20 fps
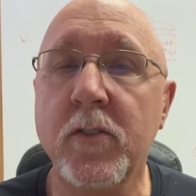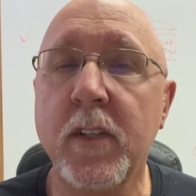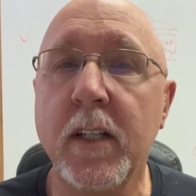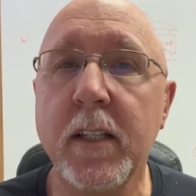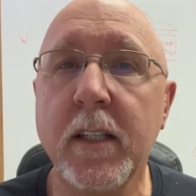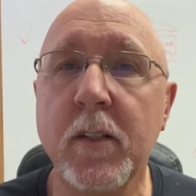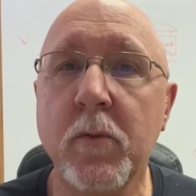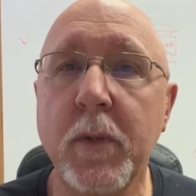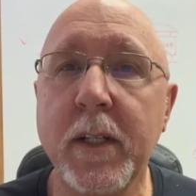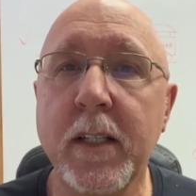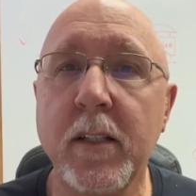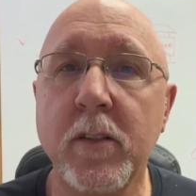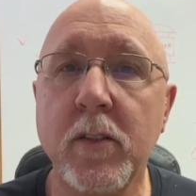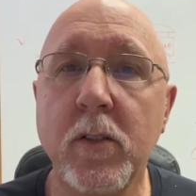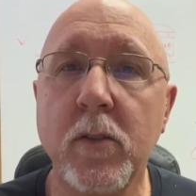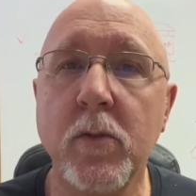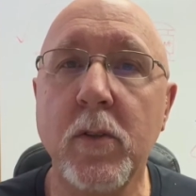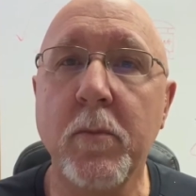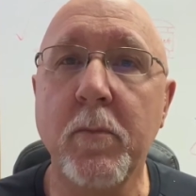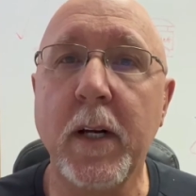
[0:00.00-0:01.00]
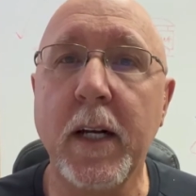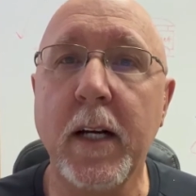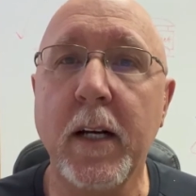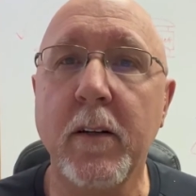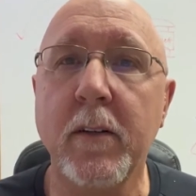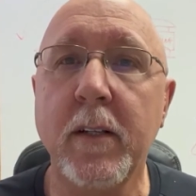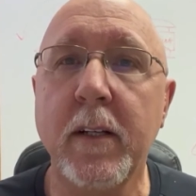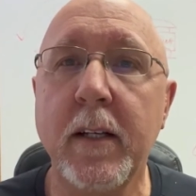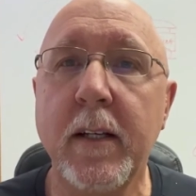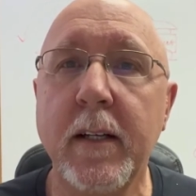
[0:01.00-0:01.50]
nothing we can do
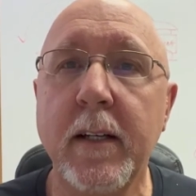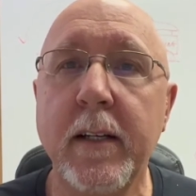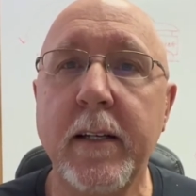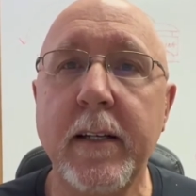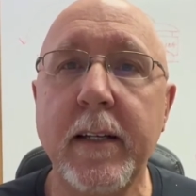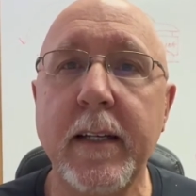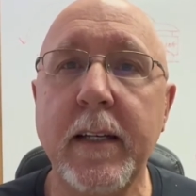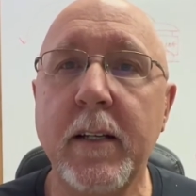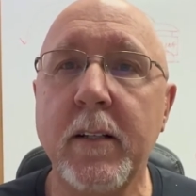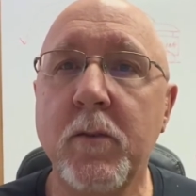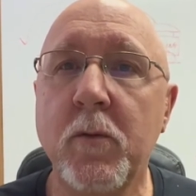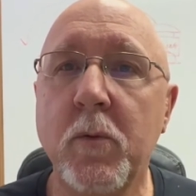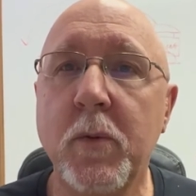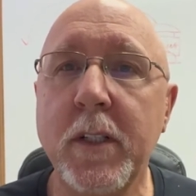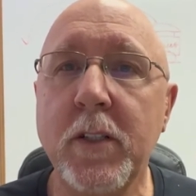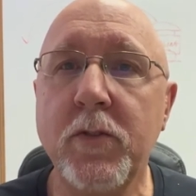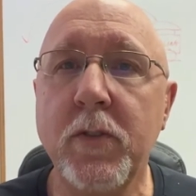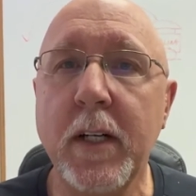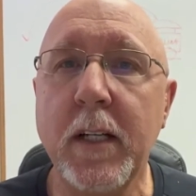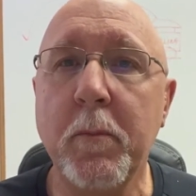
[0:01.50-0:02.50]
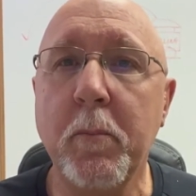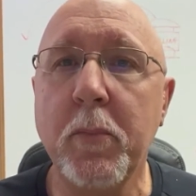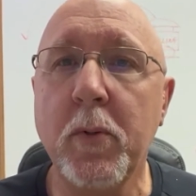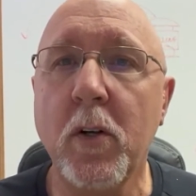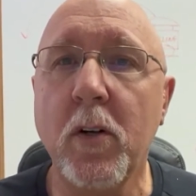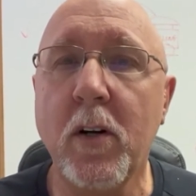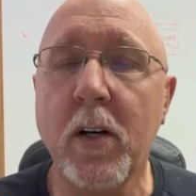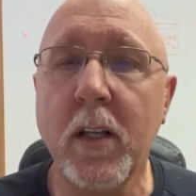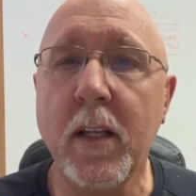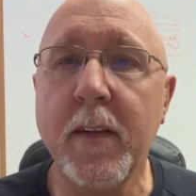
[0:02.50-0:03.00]
about. And we try to put
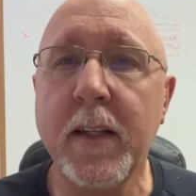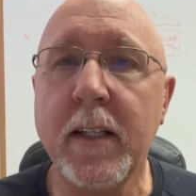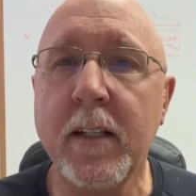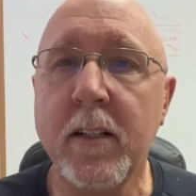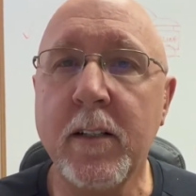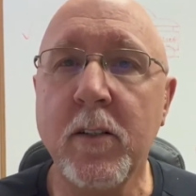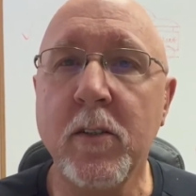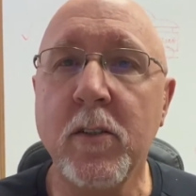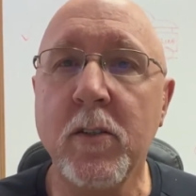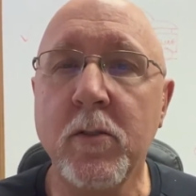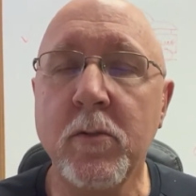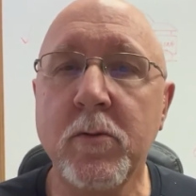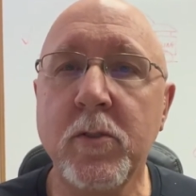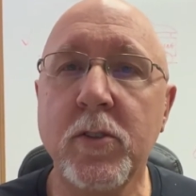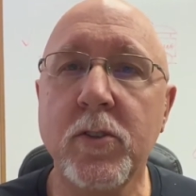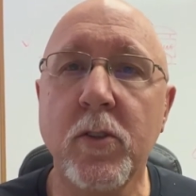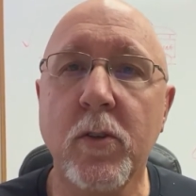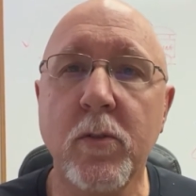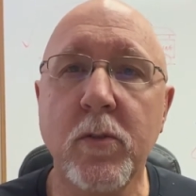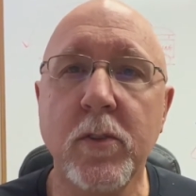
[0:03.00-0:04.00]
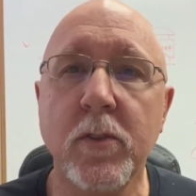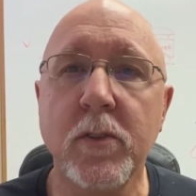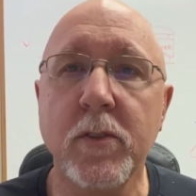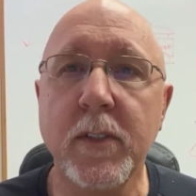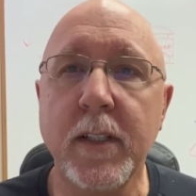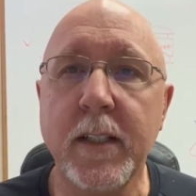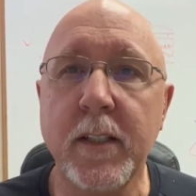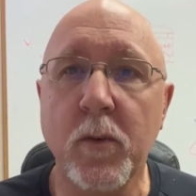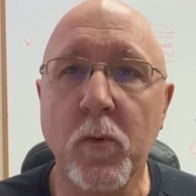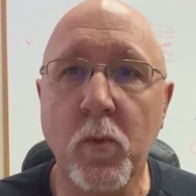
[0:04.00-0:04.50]
all of that on our own shoulders
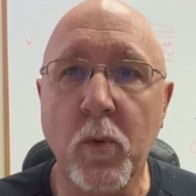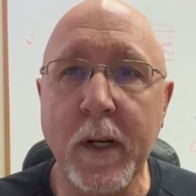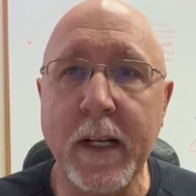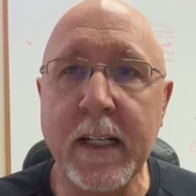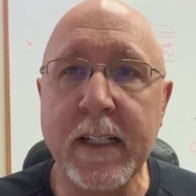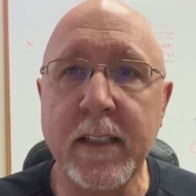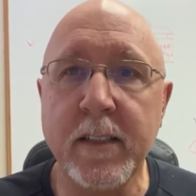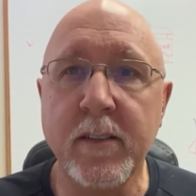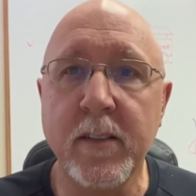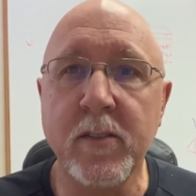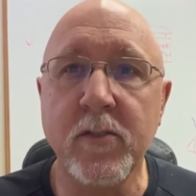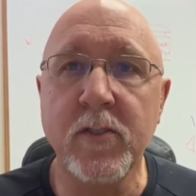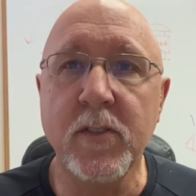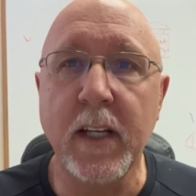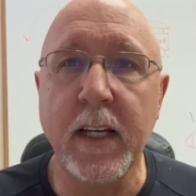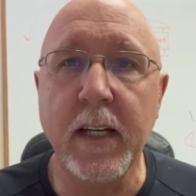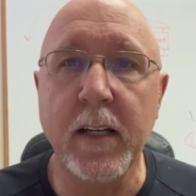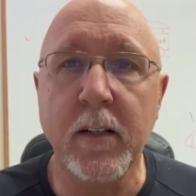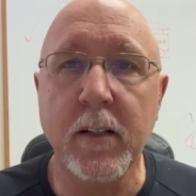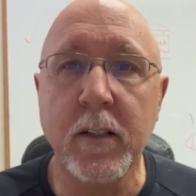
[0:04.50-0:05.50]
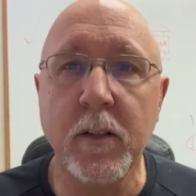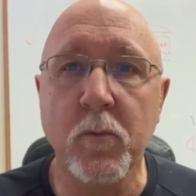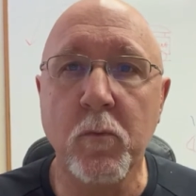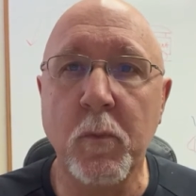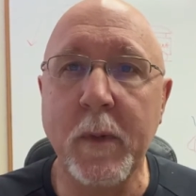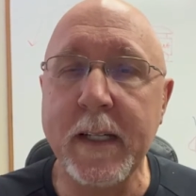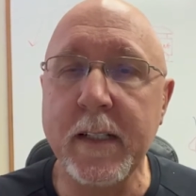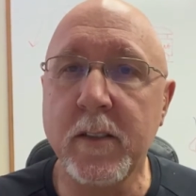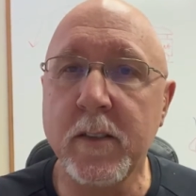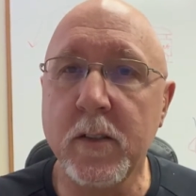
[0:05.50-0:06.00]
and it weighs us down. It
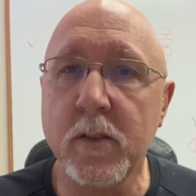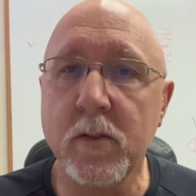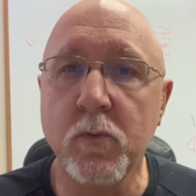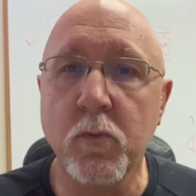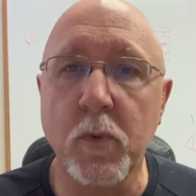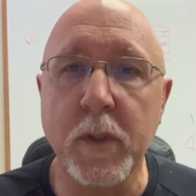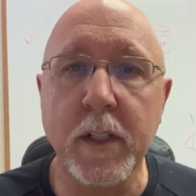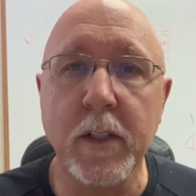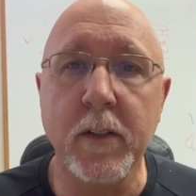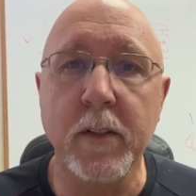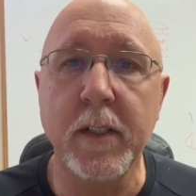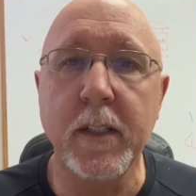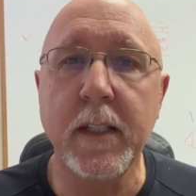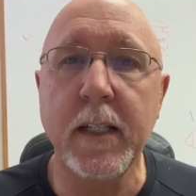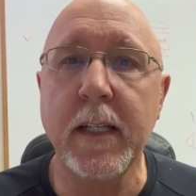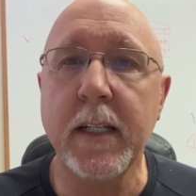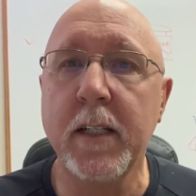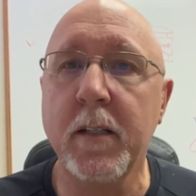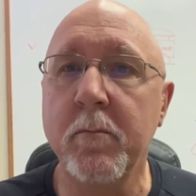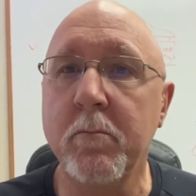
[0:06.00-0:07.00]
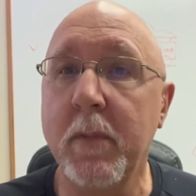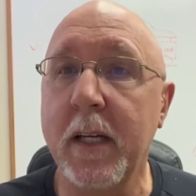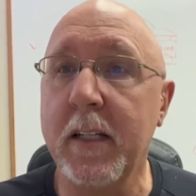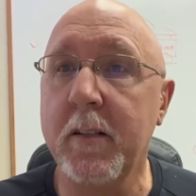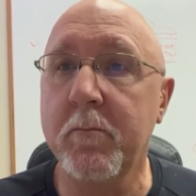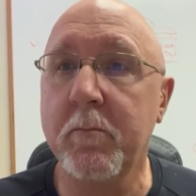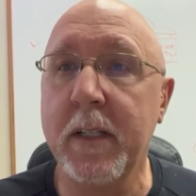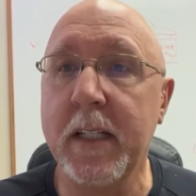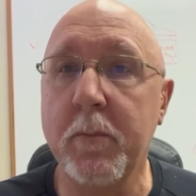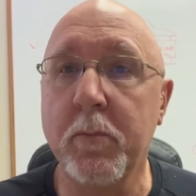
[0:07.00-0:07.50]
makes us weary. It can
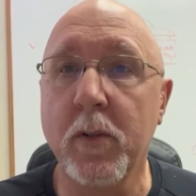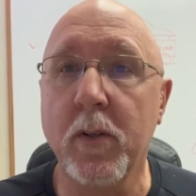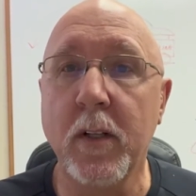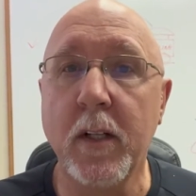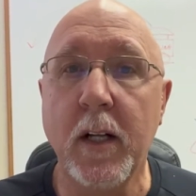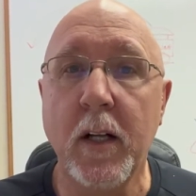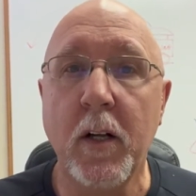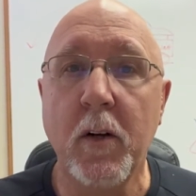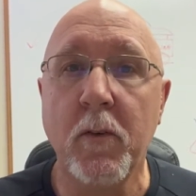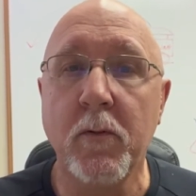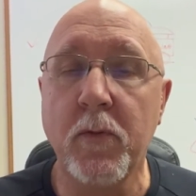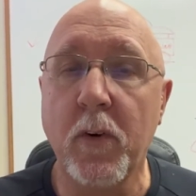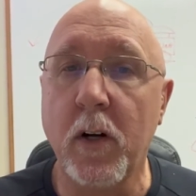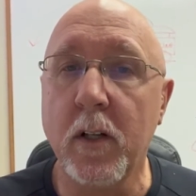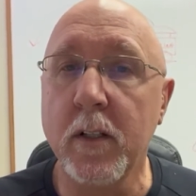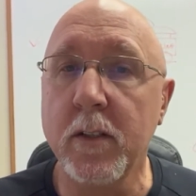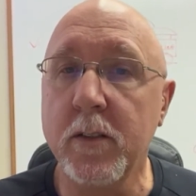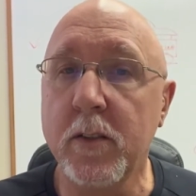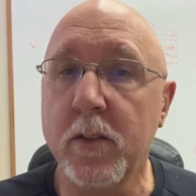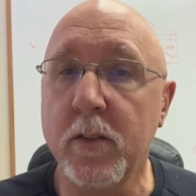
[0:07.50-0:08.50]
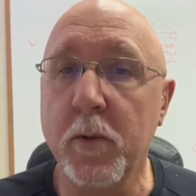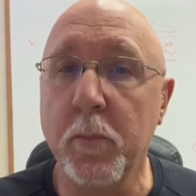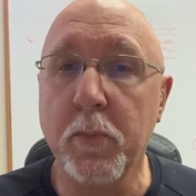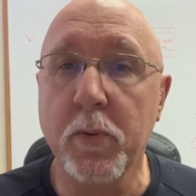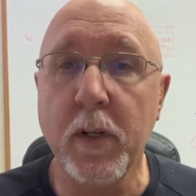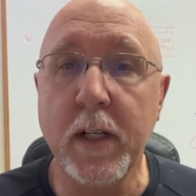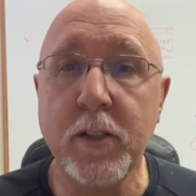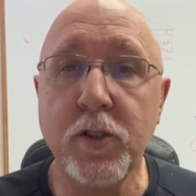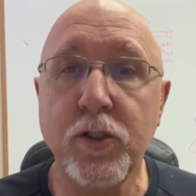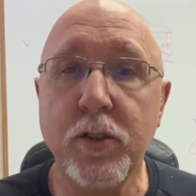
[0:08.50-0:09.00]
make people fall into
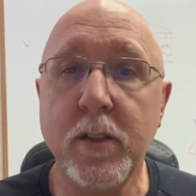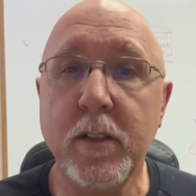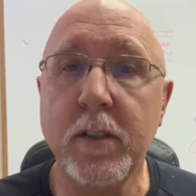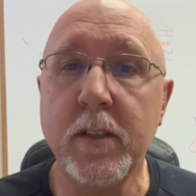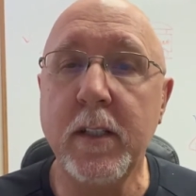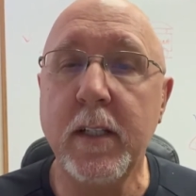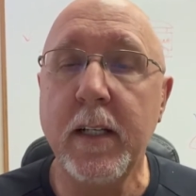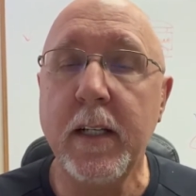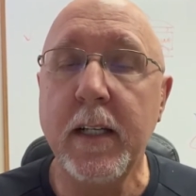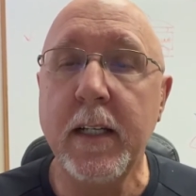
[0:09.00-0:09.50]
depression.